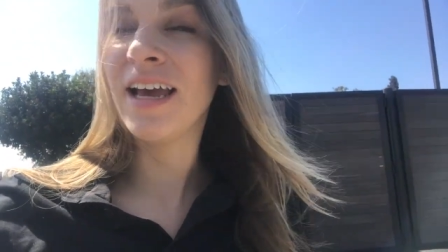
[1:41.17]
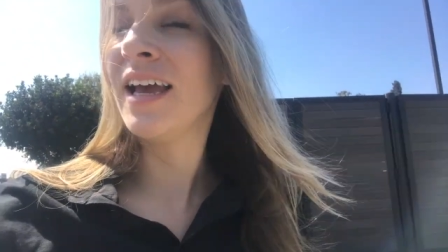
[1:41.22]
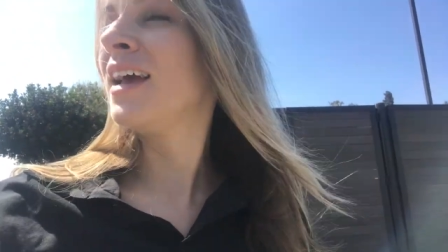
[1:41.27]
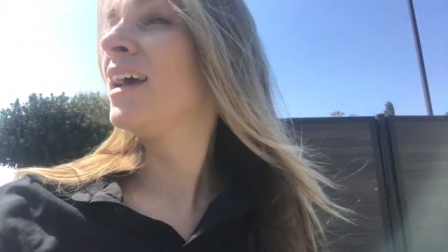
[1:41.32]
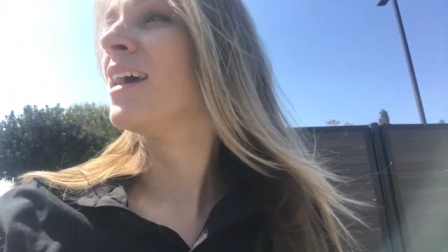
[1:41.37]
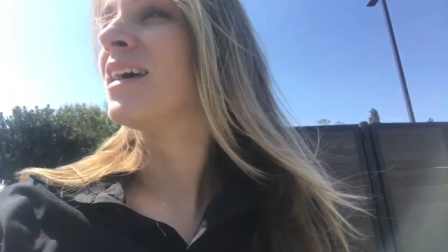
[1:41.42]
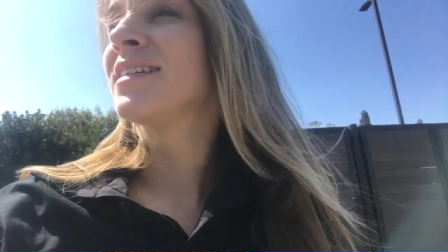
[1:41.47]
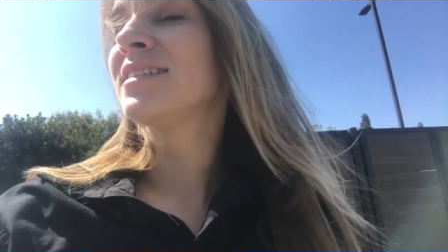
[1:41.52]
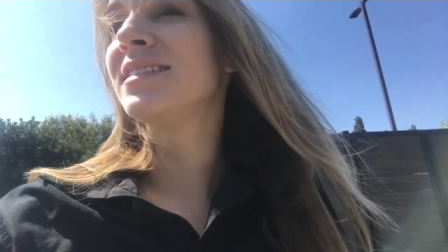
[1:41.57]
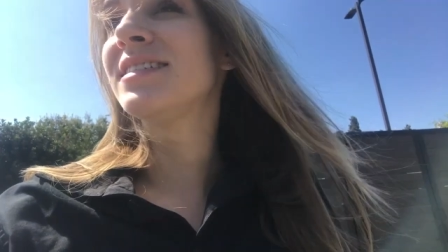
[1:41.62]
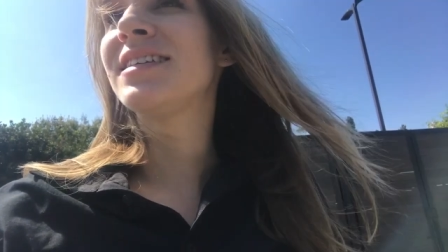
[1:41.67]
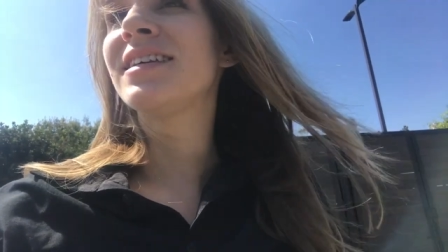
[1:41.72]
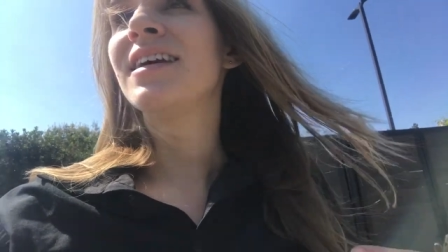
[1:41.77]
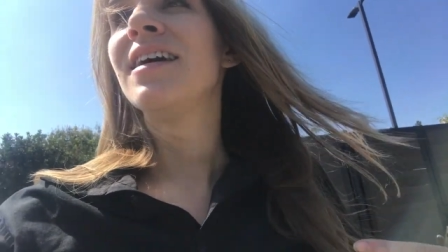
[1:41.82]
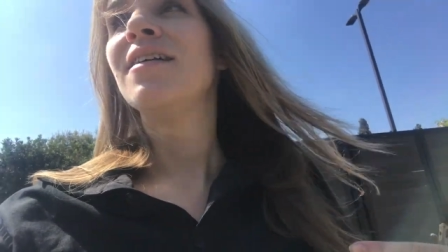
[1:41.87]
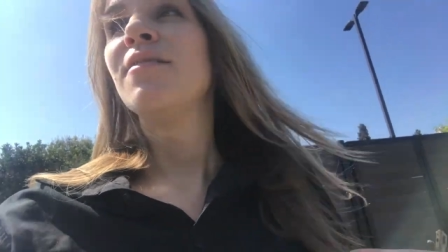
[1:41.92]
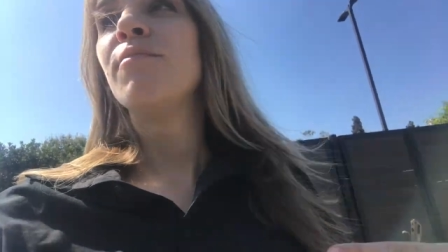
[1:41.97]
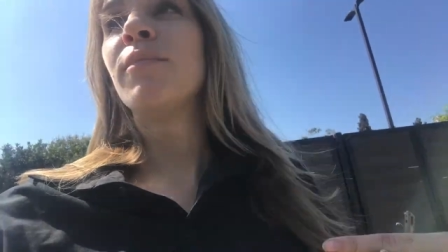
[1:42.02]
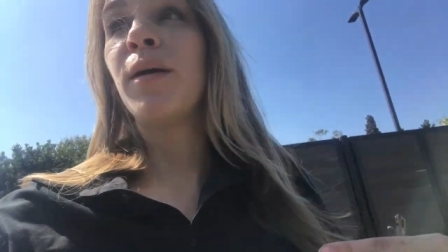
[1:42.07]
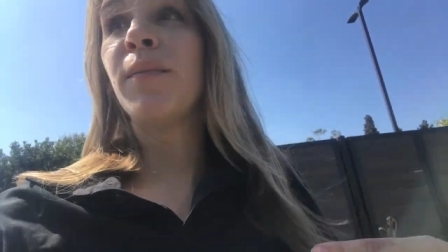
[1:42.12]
and
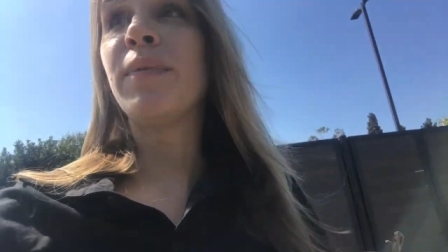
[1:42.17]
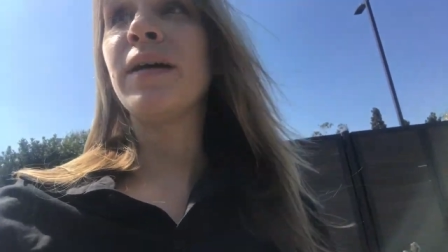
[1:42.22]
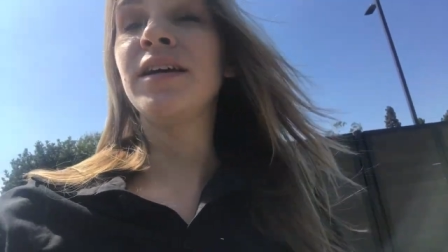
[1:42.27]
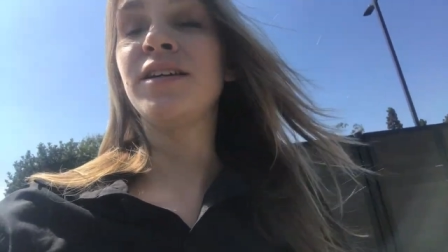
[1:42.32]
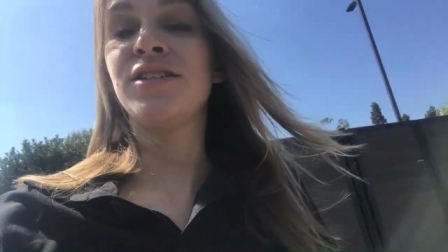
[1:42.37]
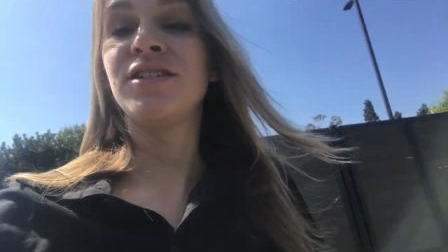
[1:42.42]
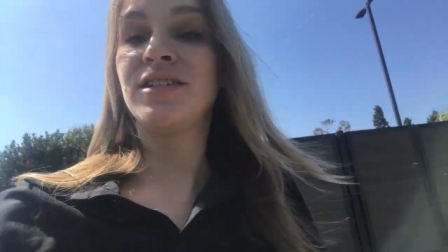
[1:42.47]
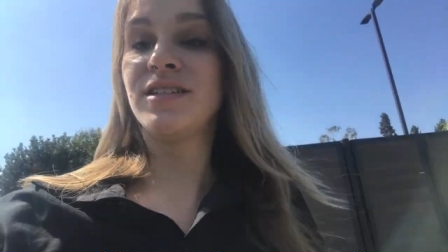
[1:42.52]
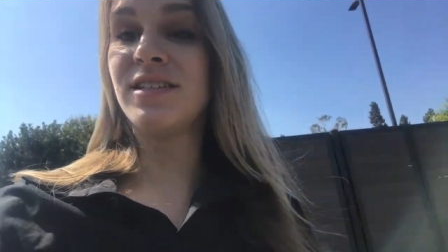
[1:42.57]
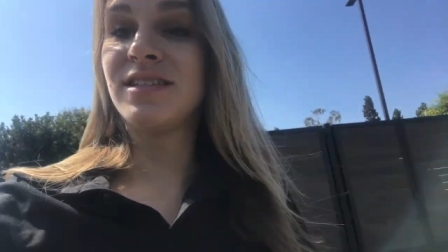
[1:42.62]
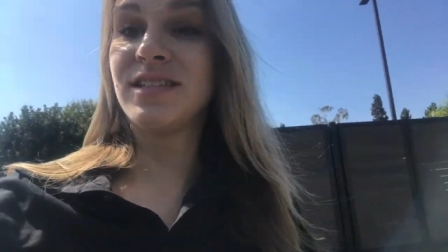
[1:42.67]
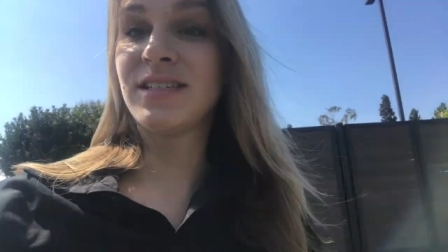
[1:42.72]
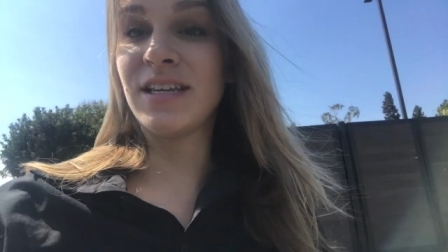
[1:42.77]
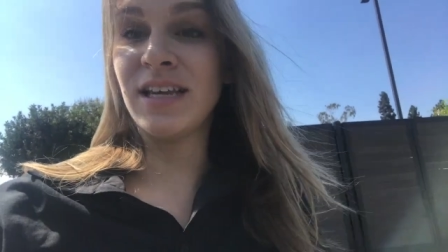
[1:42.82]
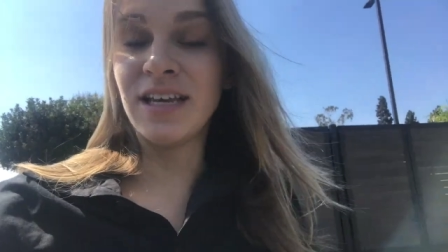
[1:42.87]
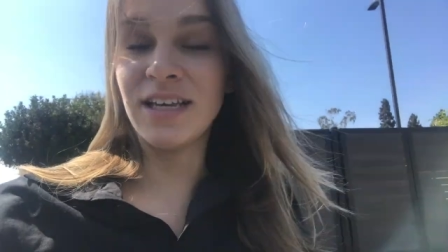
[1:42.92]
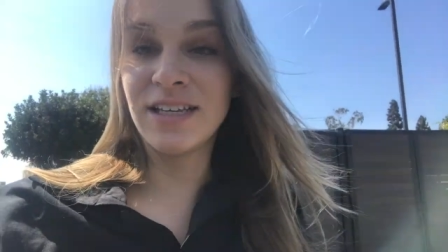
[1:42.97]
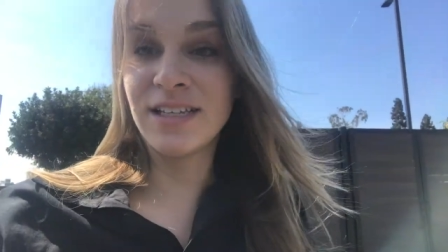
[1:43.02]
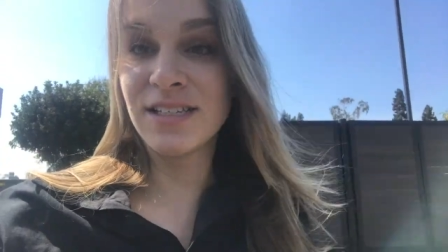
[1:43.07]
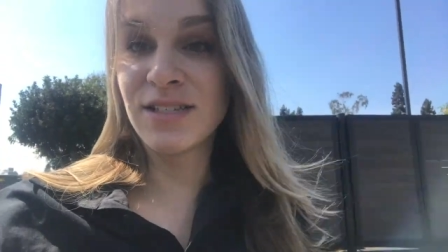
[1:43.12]
my patience
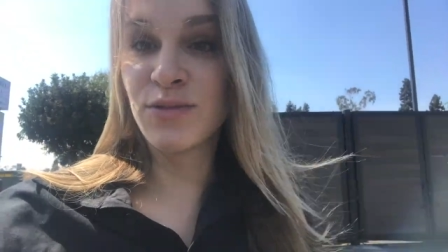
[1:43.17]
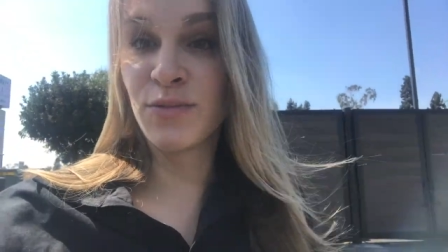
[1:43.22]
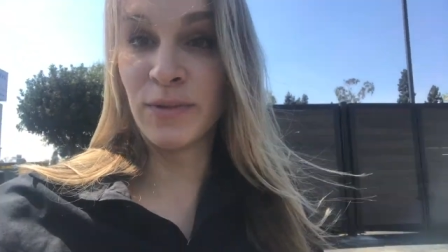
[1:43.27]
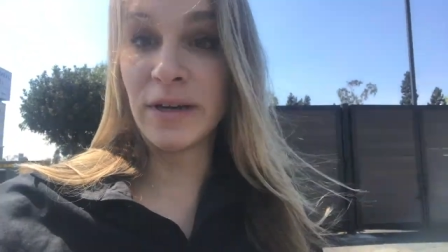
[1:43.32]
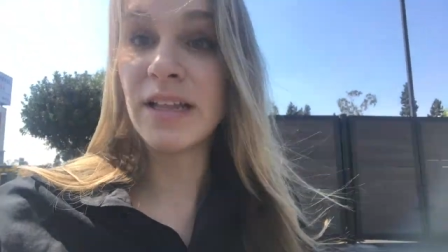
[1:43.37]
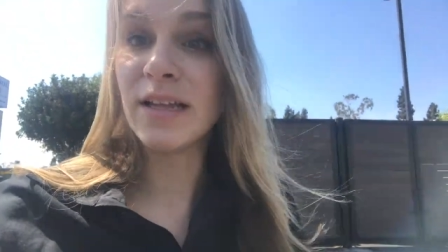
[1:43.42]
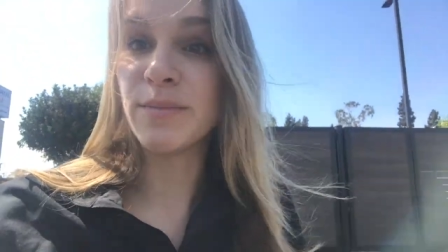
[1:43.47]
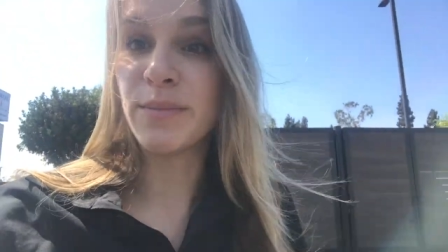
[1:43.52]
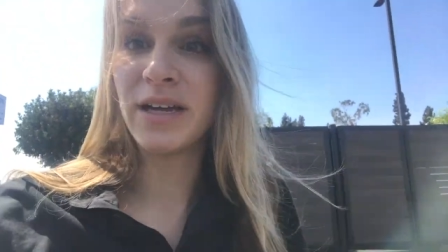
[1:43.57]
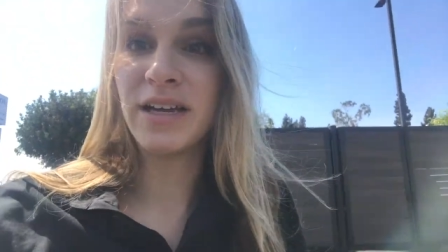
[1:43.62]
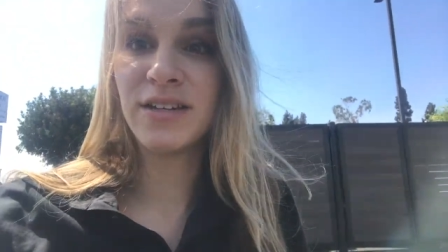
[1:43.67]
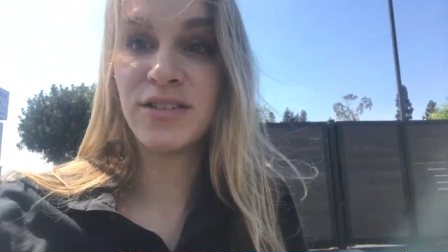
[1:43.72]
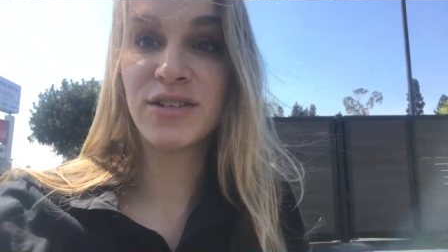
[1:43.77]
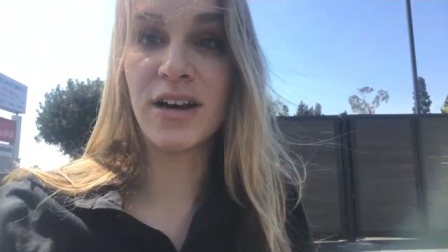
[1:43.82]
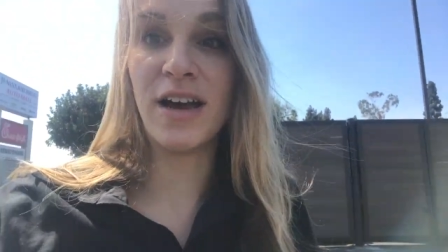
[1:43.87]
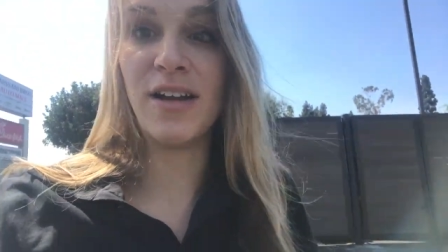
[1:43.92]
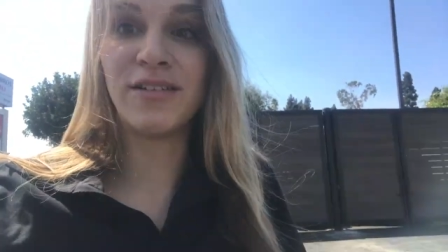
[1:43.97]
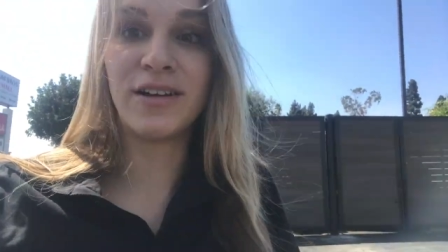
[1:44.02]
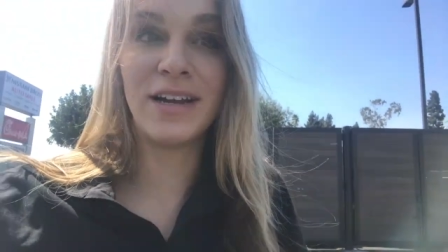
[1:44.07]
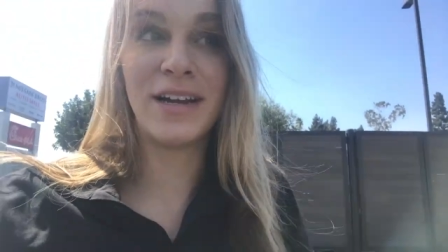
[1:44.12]
is really being
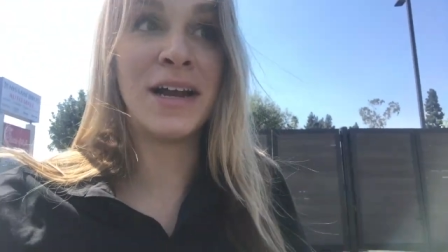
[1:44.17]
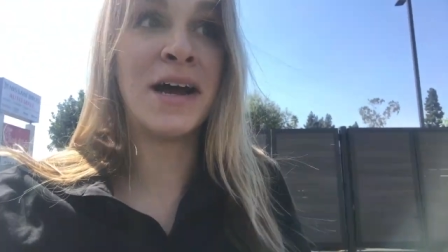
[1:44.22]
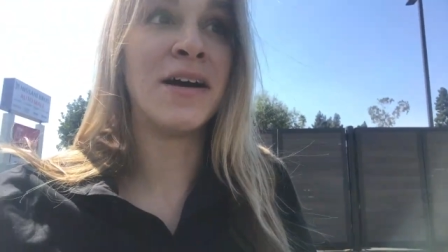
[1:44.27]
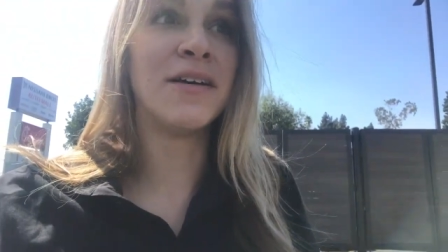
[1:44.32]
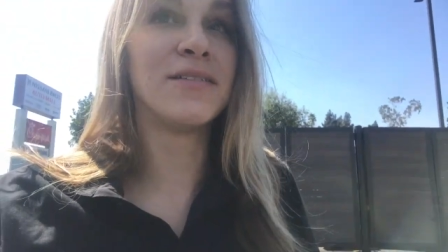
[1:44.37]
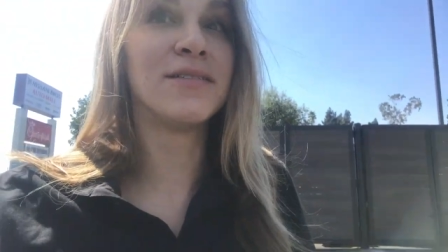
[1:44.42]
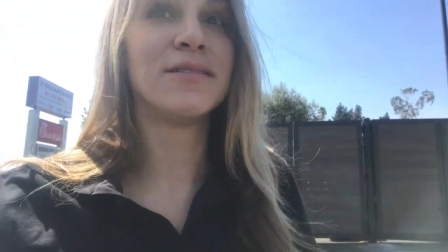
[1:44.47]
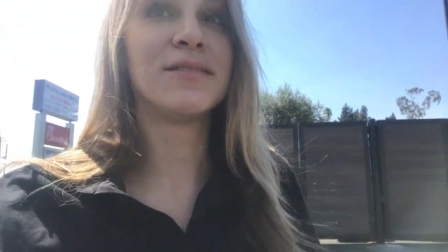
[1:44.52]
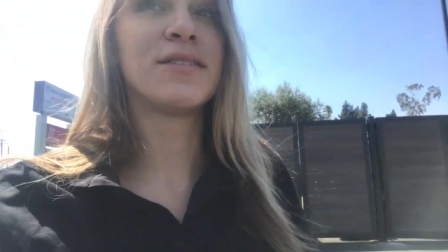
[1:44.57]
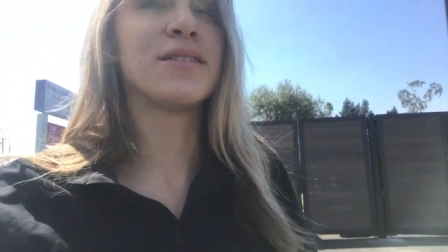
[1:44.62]
tried right now.